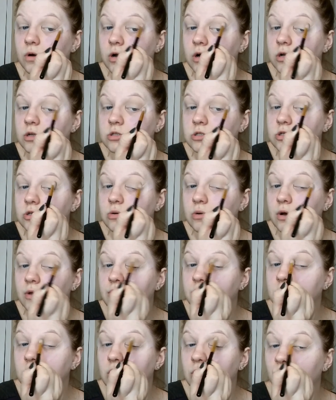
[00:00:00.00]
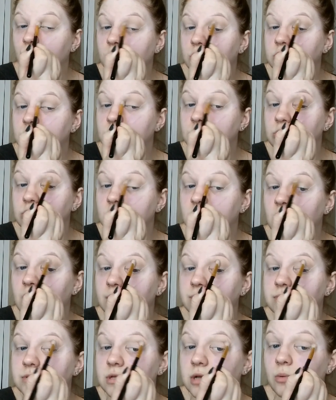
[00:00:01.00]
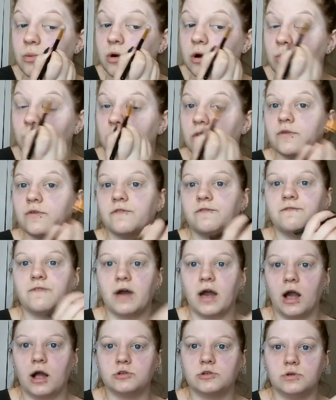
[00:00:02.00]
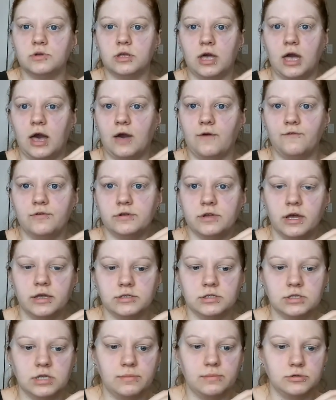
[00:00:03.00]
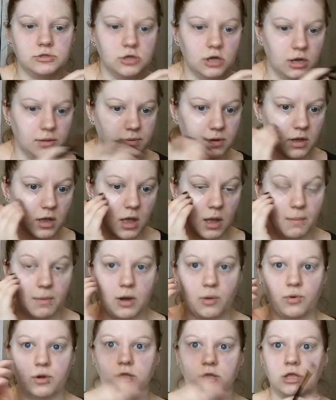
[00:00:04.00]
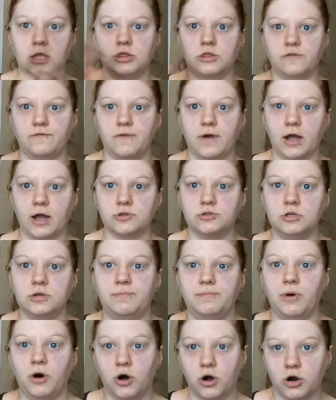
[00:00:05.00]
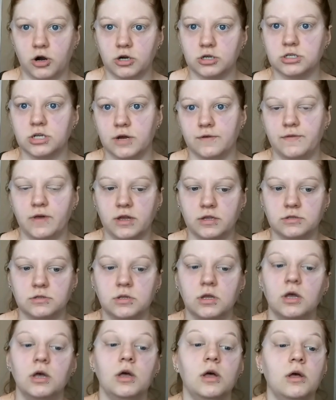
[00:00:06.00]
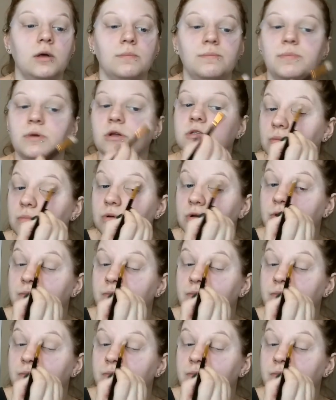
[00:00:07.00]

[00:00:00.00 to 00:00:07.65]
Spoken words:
work two jobs. I work more of a factory, like advertising type of job. I work in like the factory part of that job.